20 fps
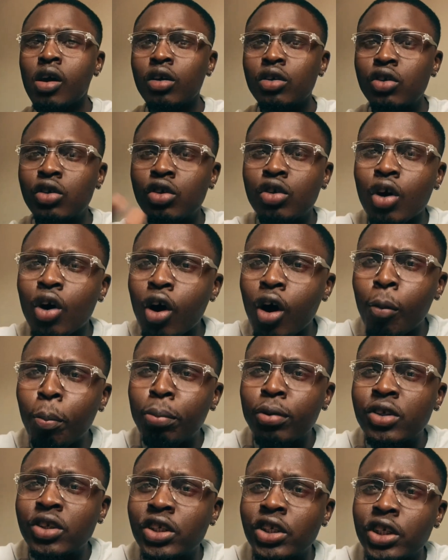
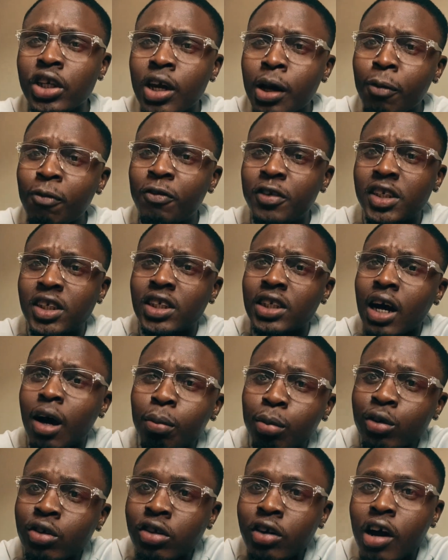Stop
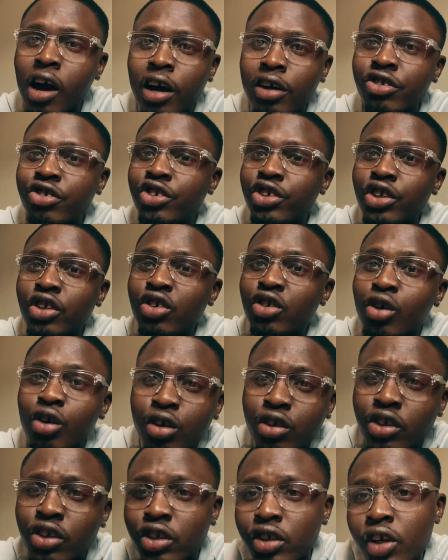self-sabotaging
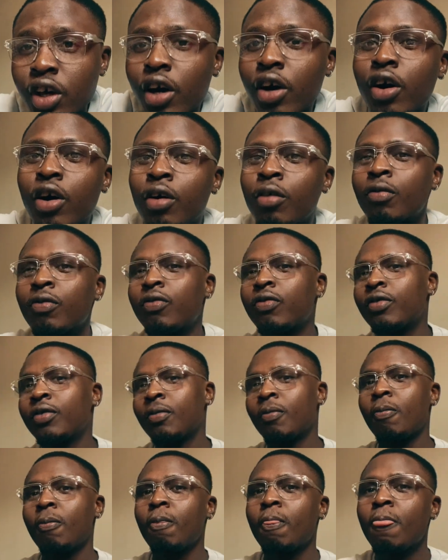yourself.
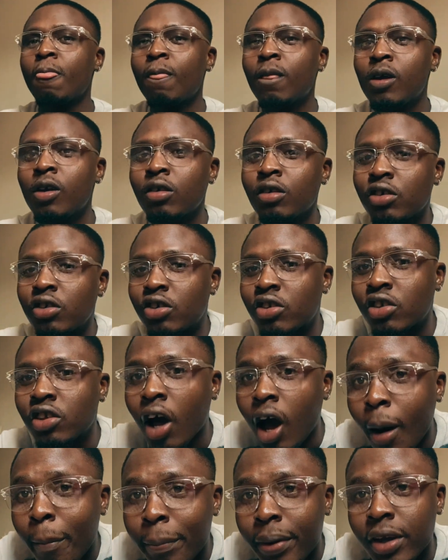
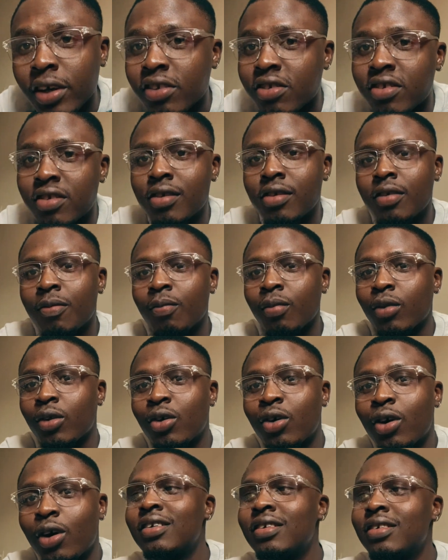Stop it.
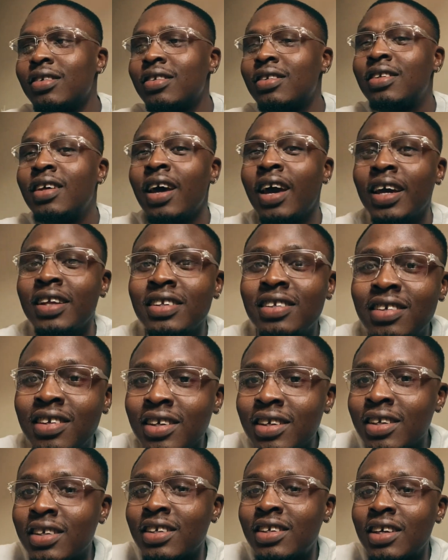10
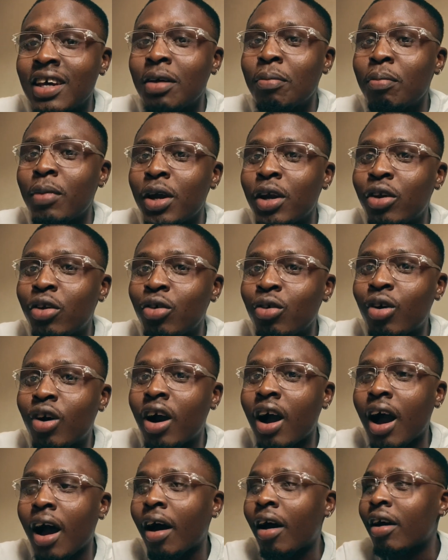things, 10
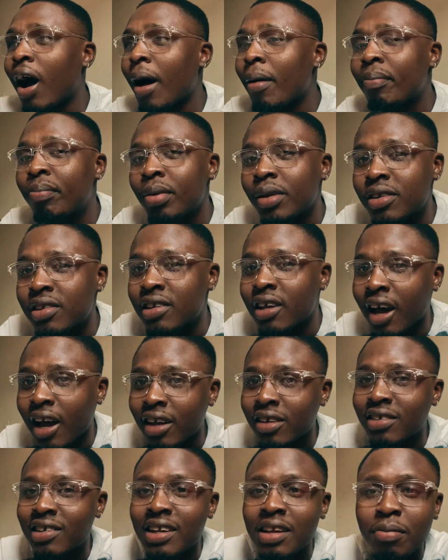mediocre habits
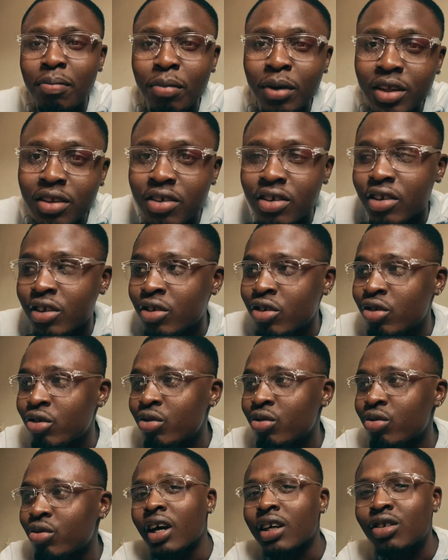that's limiting
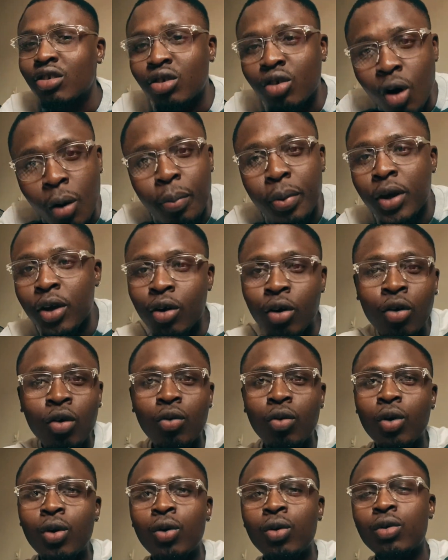you, that's stopping your
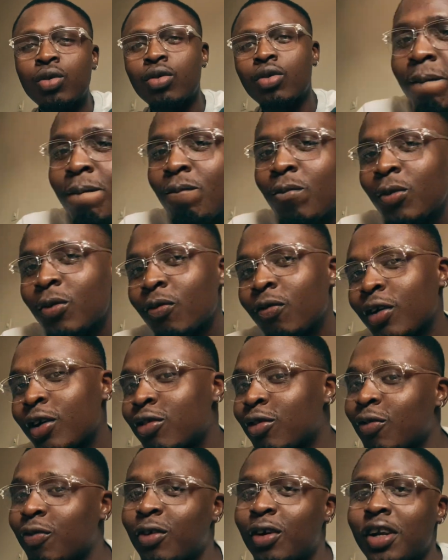growth.
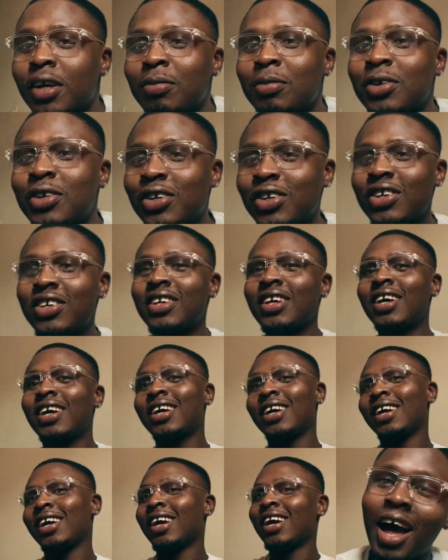First of all, let me just
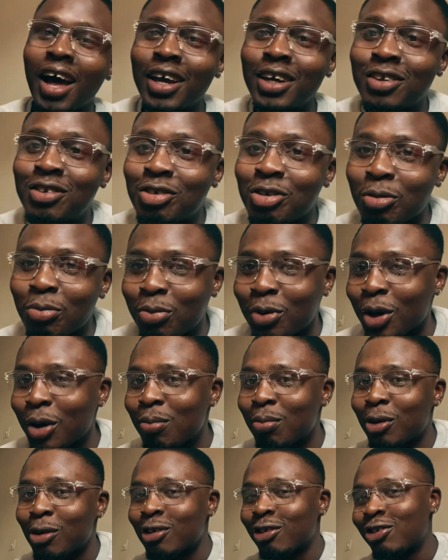say it's your boy
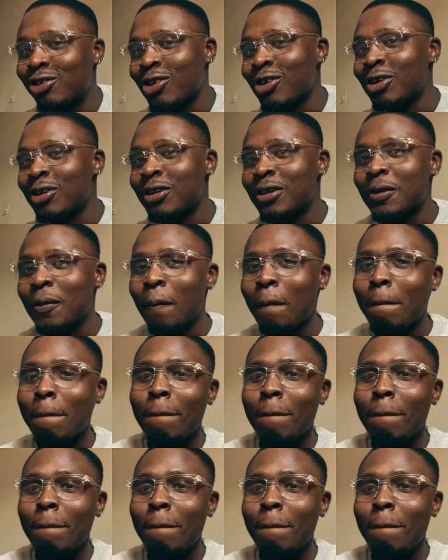Motion,